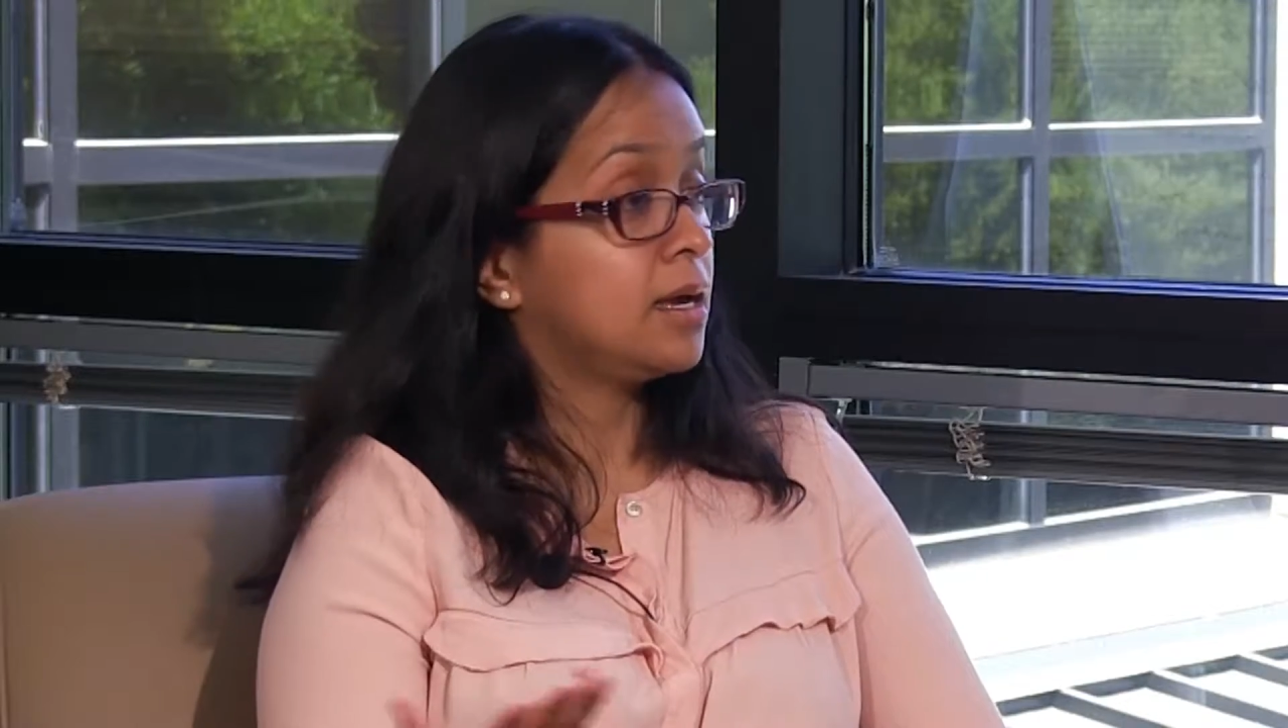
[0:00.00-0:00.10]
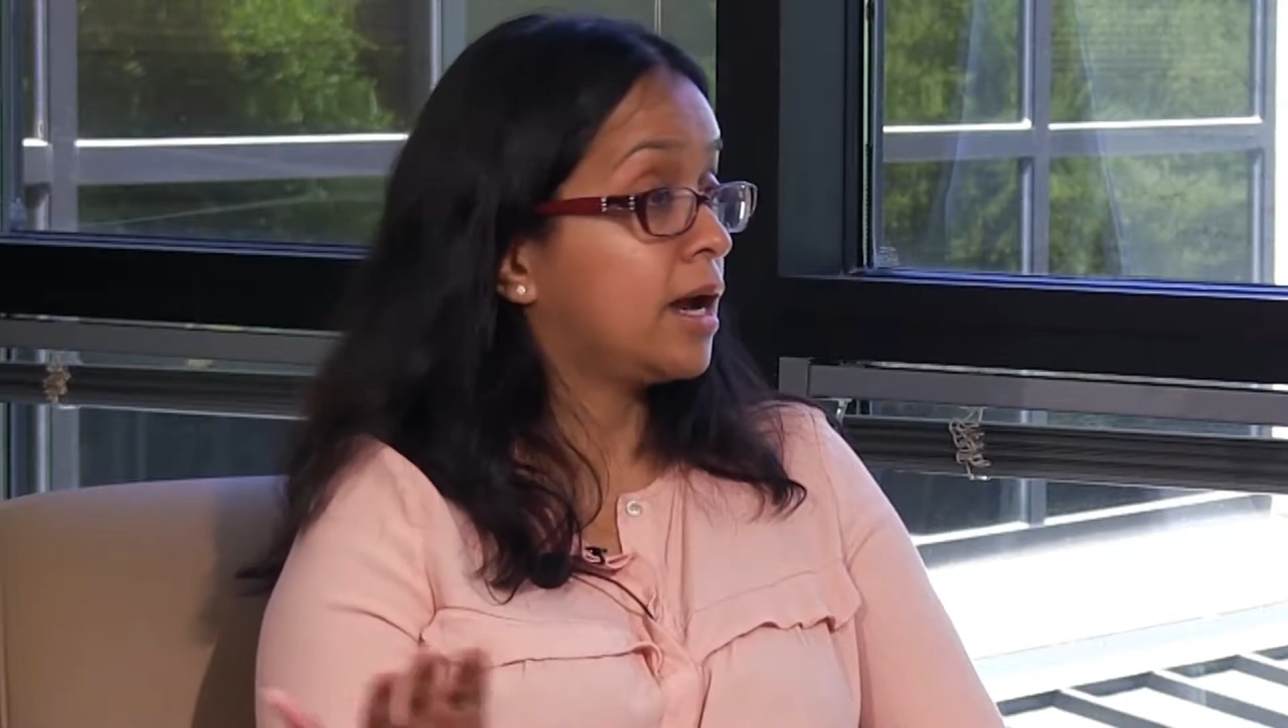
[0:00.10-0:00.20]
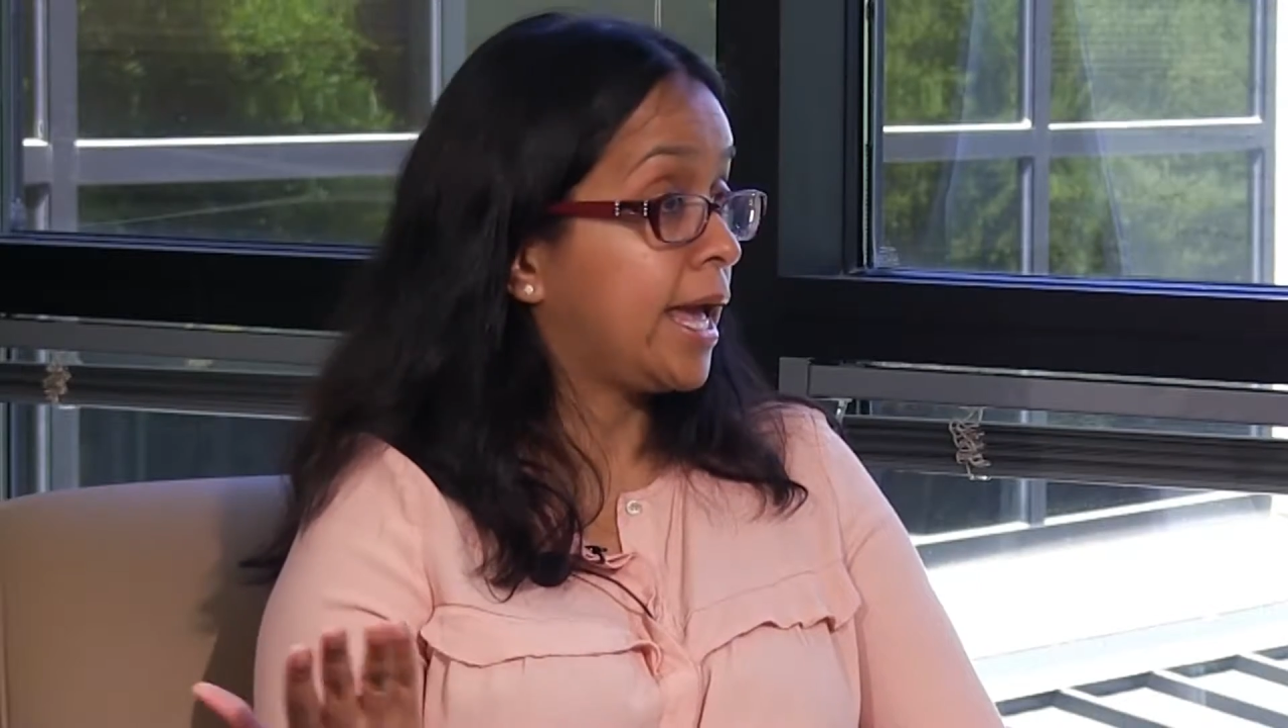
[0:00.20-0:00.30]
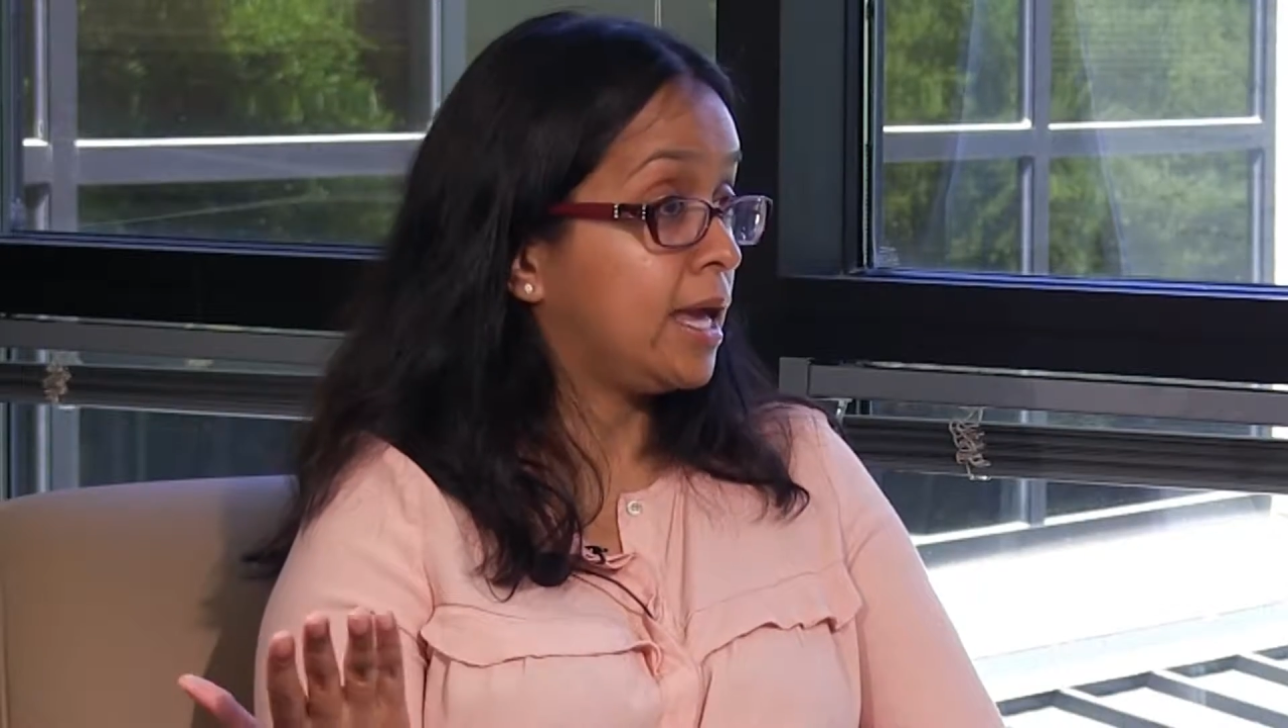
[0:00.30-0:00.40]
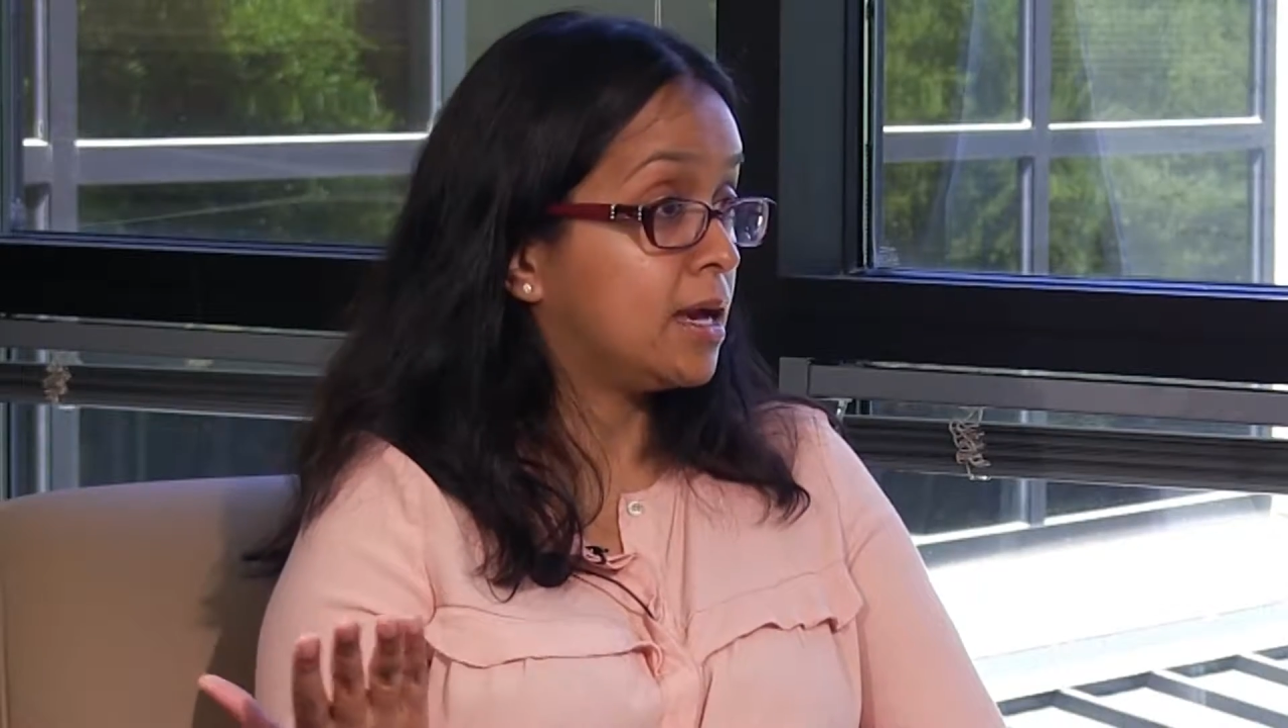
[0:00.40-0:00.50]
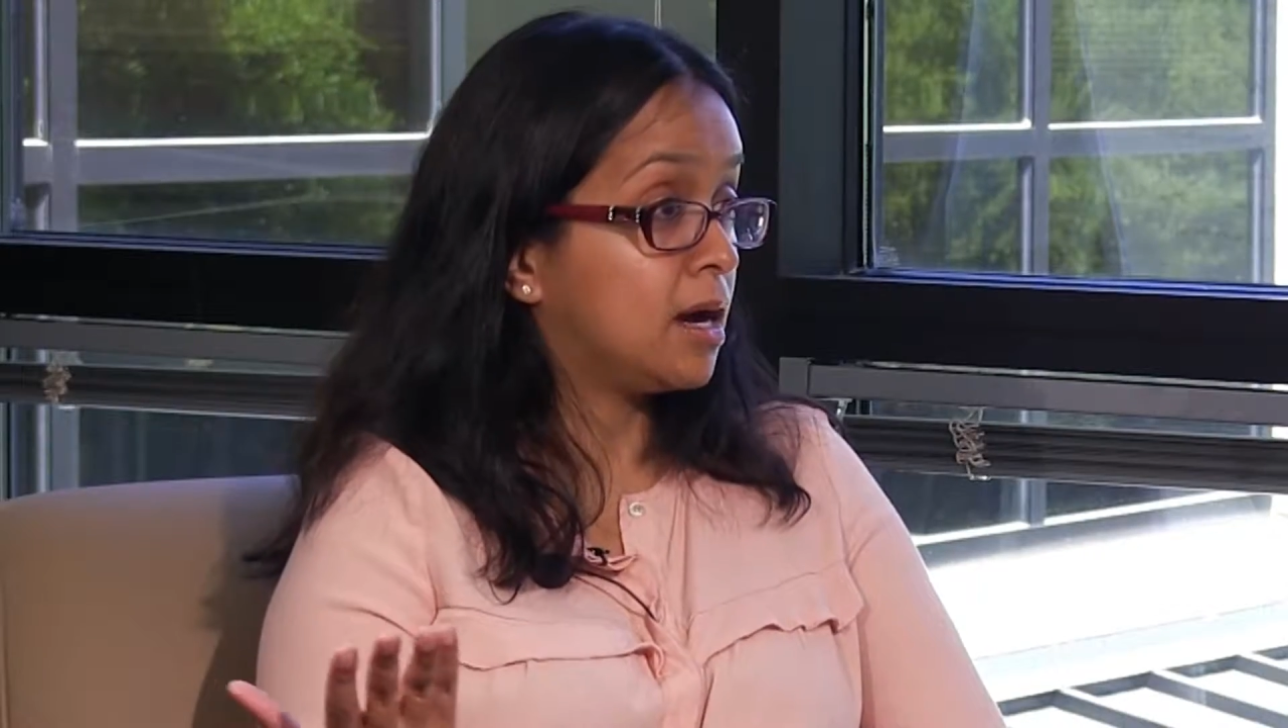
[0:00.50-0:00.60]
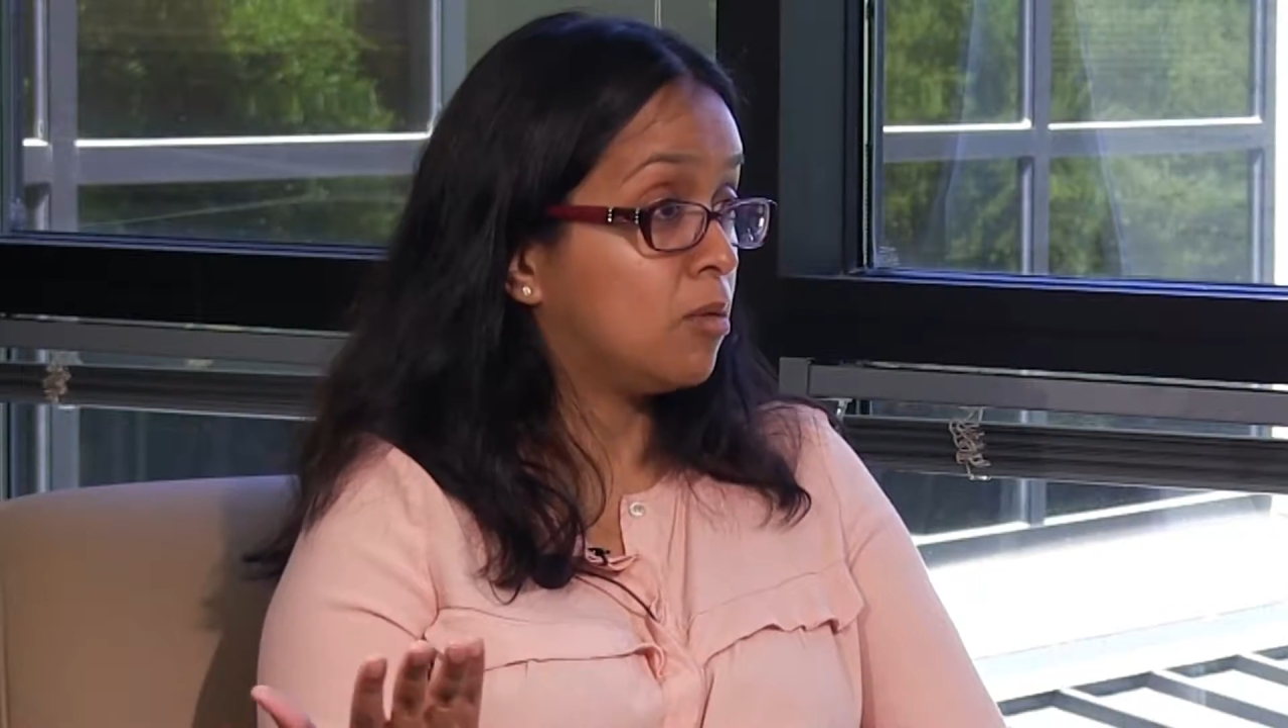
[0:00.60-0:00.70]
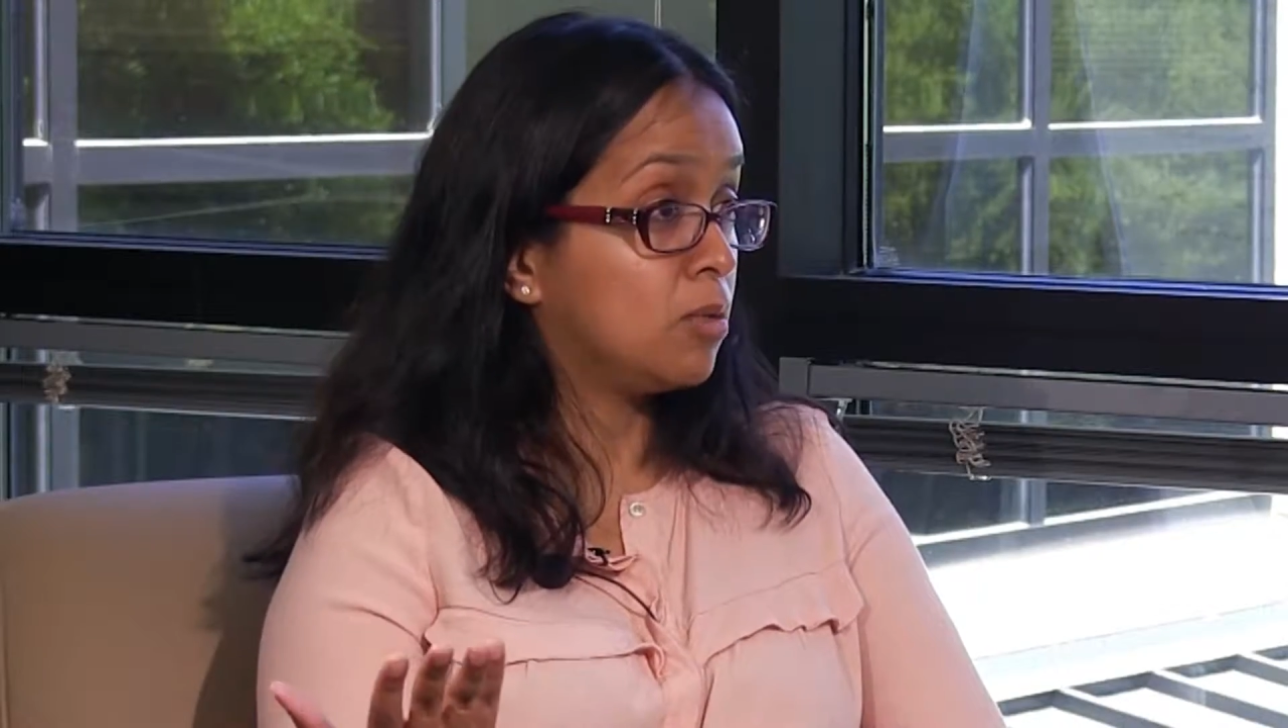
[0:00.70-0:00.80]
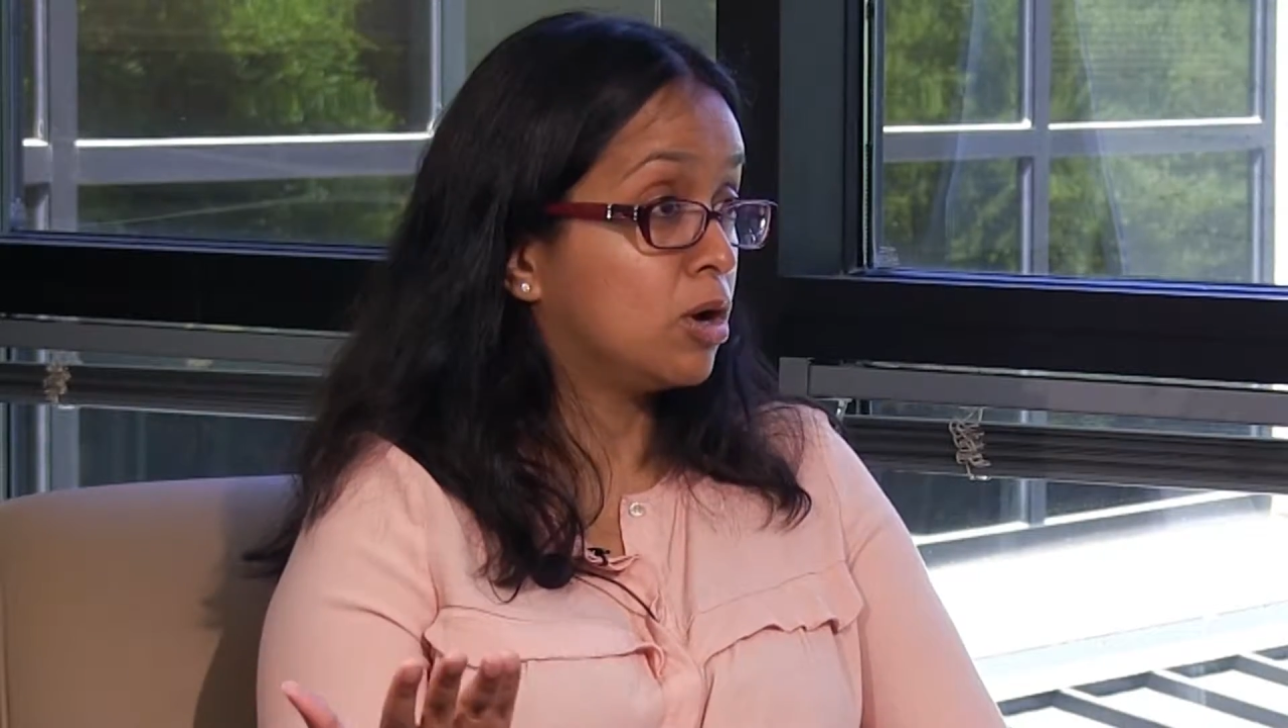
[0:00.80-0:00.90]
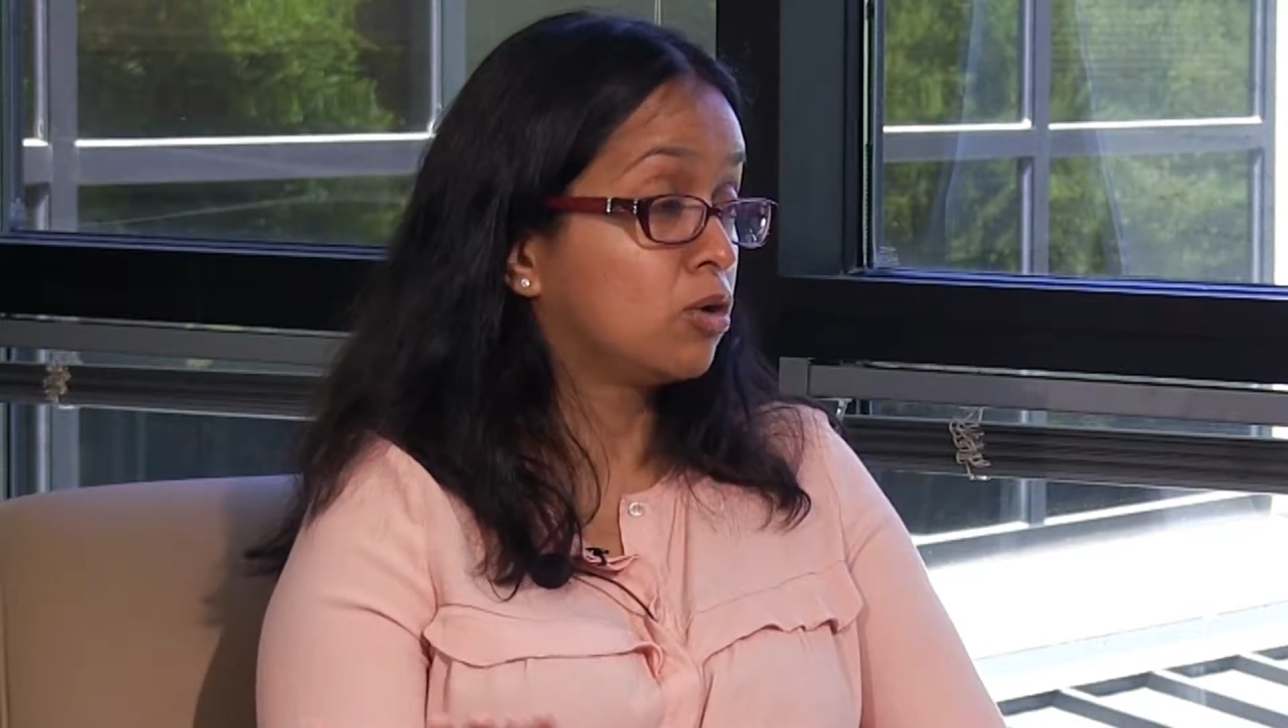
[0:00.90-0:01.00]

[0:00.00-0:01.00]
a